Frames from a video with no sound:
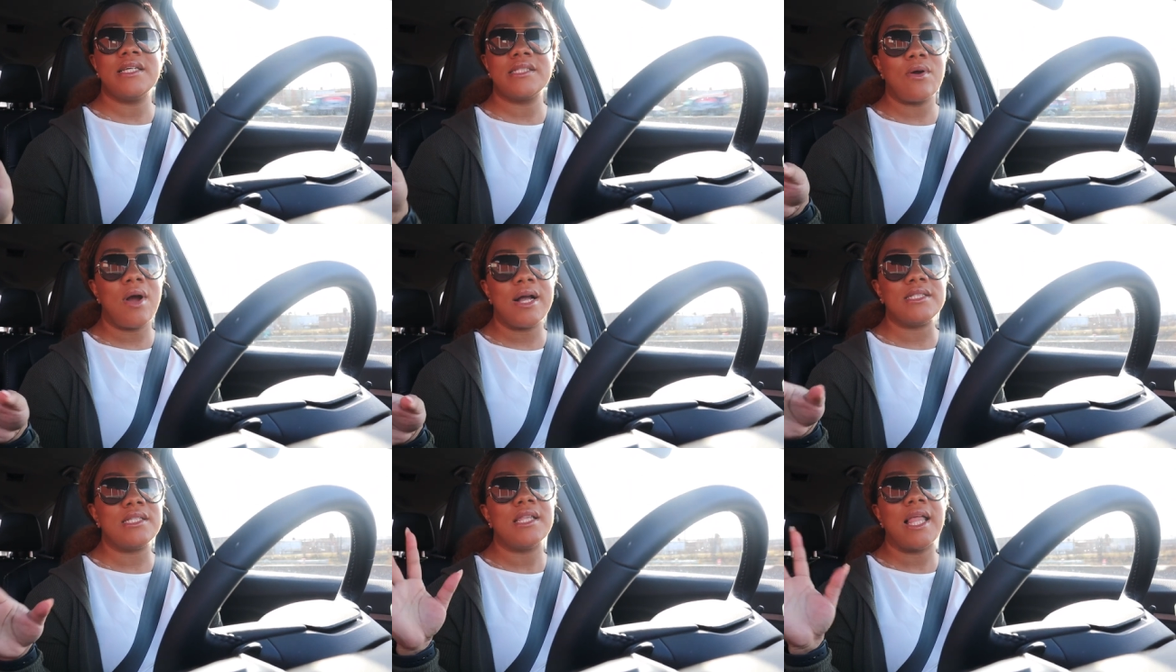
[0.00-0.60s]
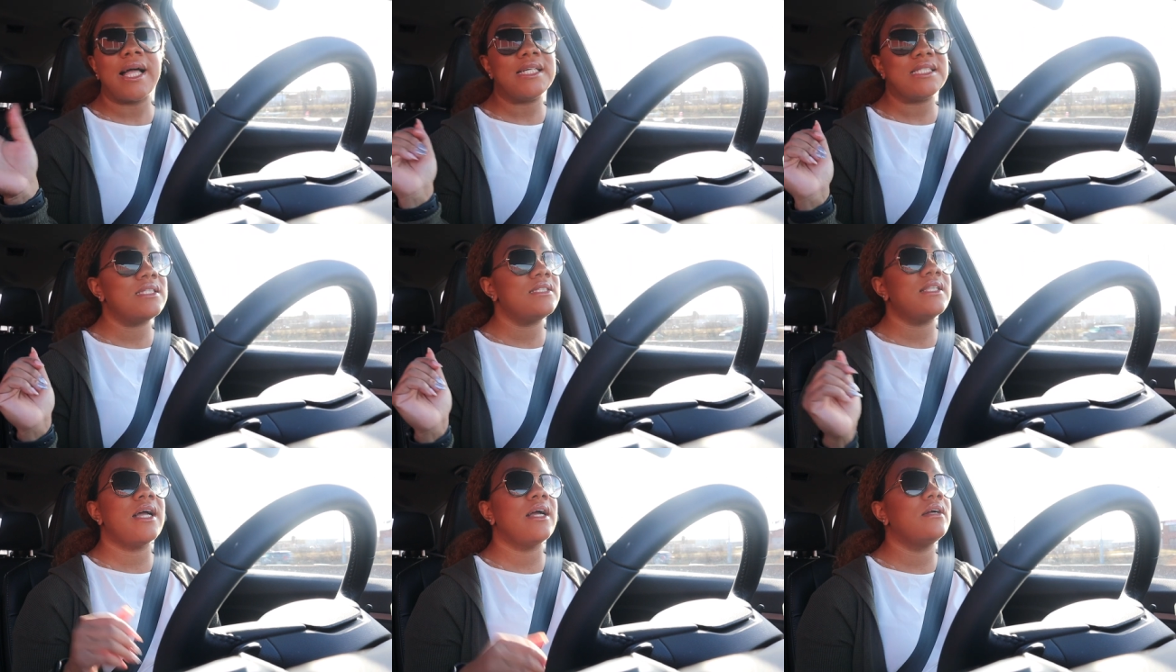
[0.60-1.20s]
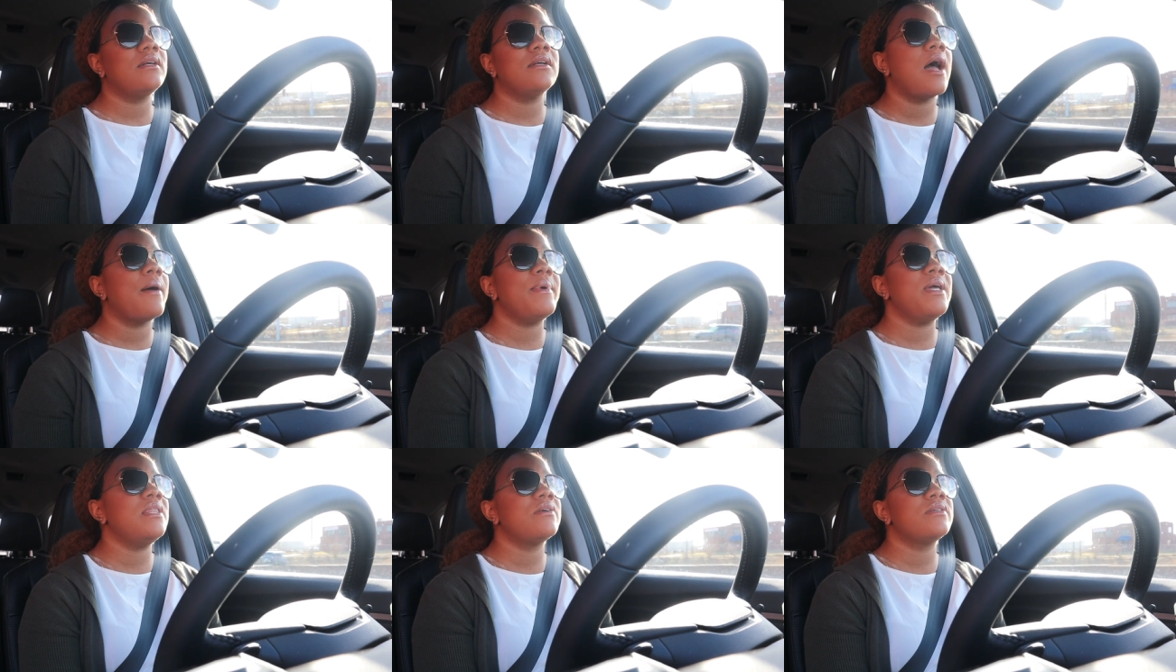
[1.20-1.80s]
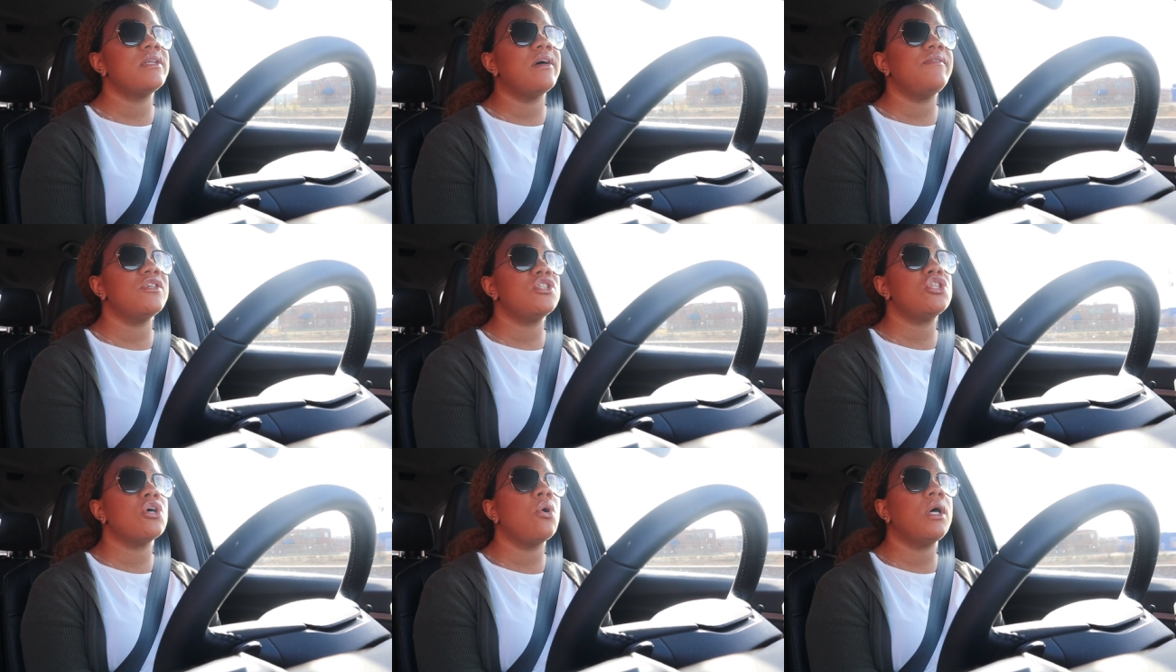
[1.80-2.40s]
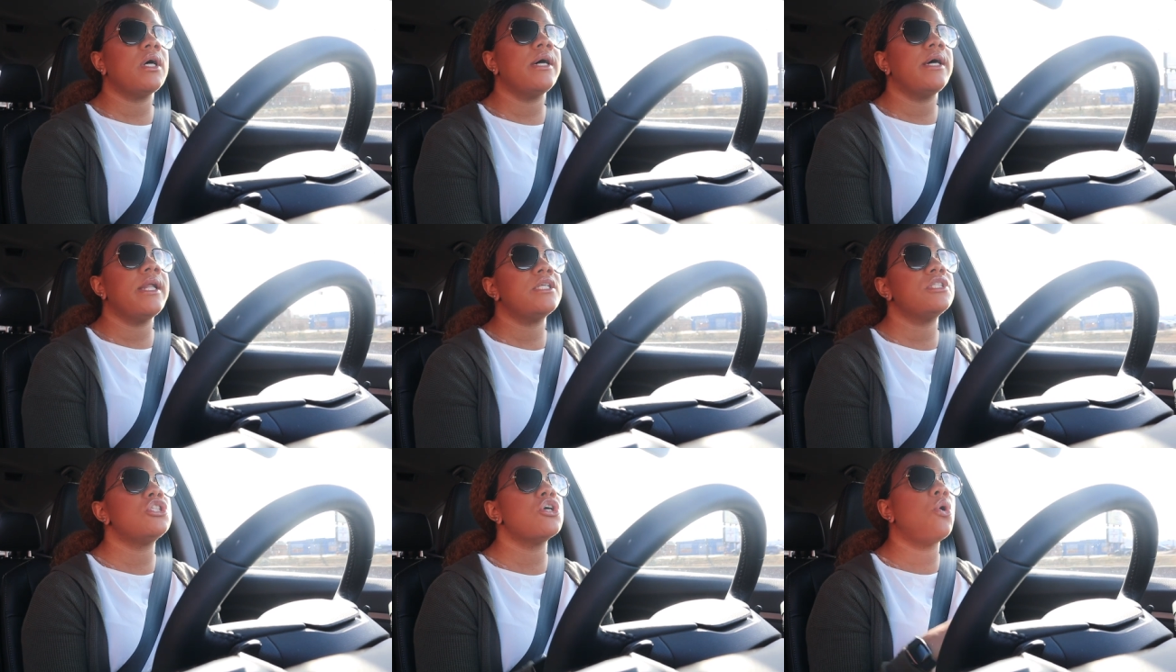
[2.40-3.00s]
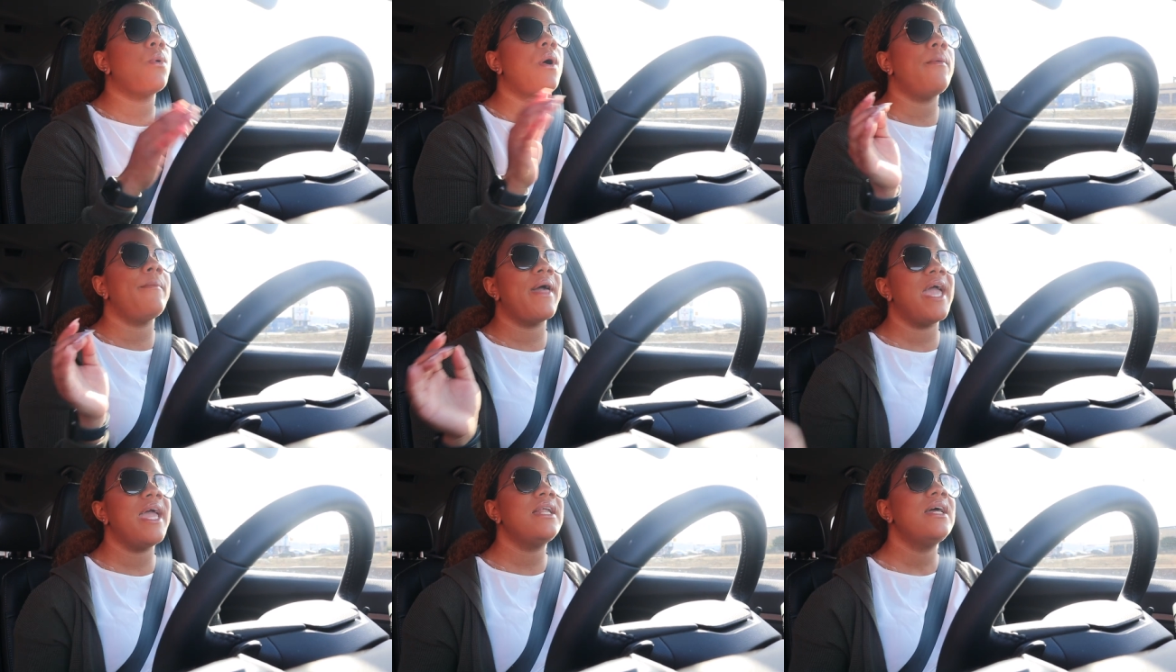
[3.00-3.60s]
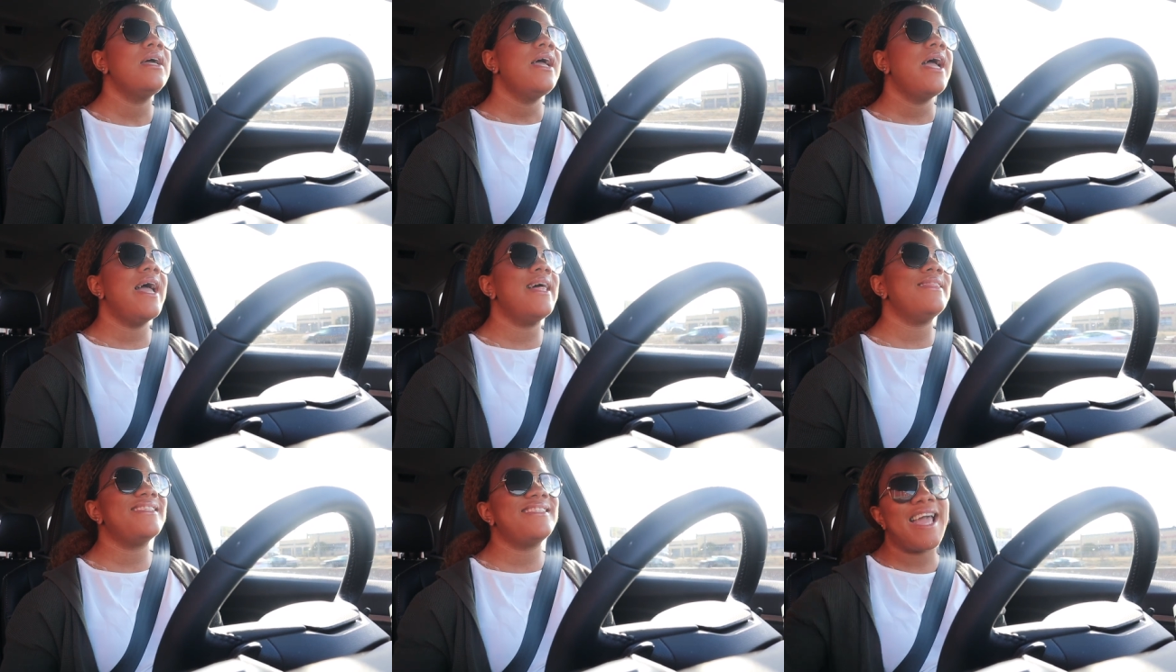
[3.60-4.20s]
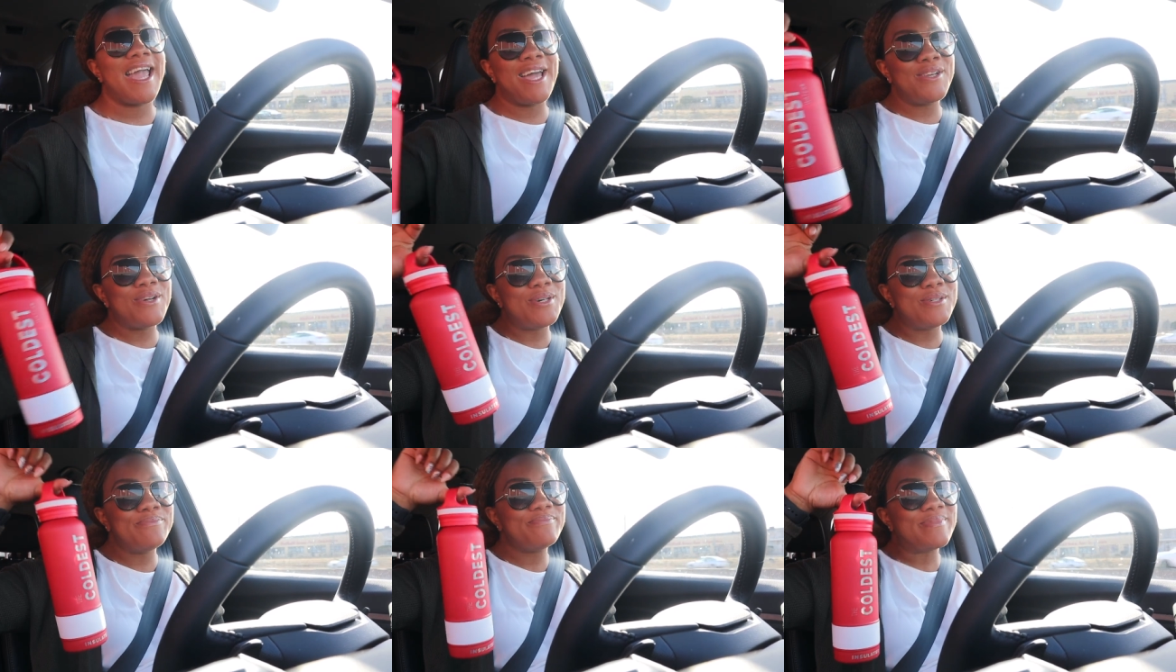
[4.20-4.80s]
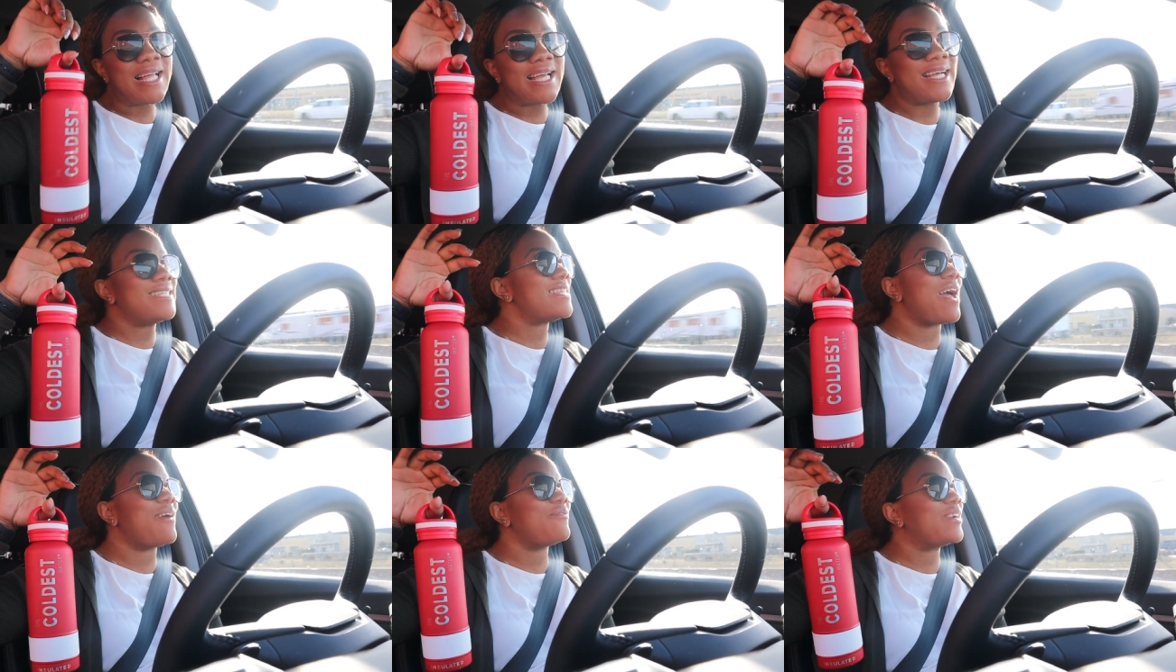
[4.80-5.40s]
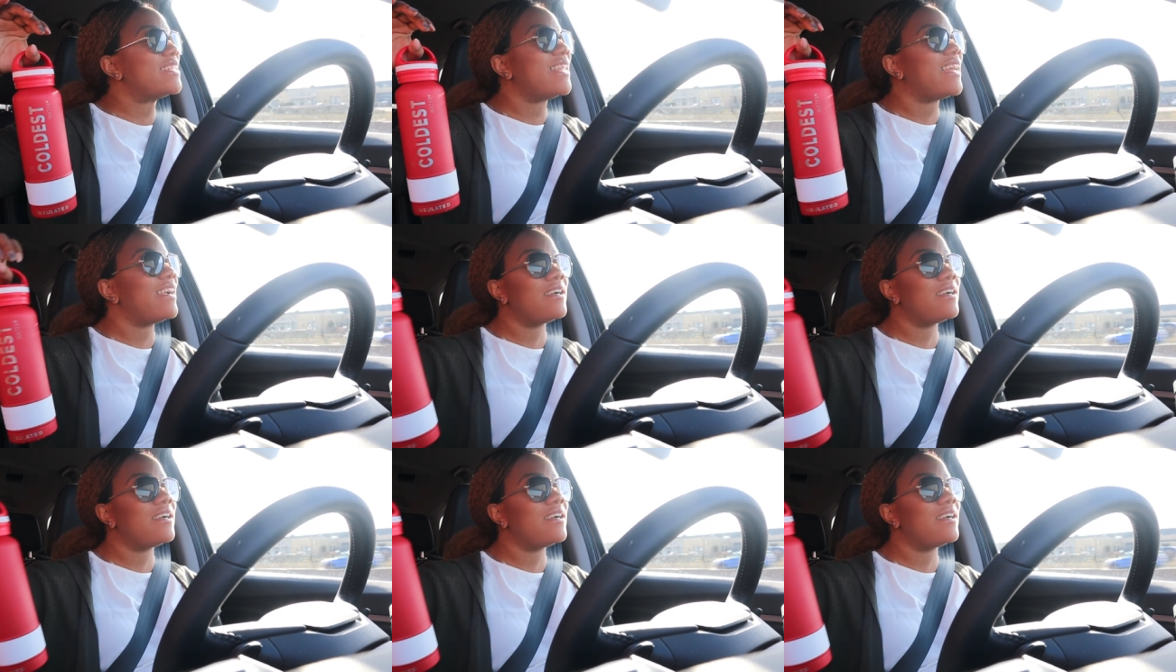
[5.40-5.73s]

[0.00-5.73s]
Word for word: It's crazy, like, it's there. I mean, their stuff is so good and so well made, and this handle is everything.